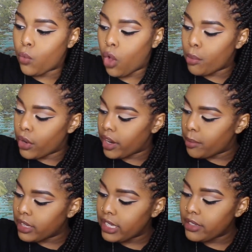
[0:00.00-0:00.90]
Walmart, I
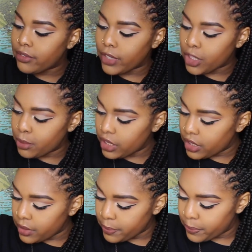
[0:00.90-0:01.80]
believe, freshman
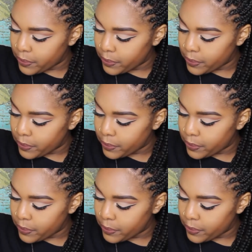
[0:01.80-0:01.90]
year.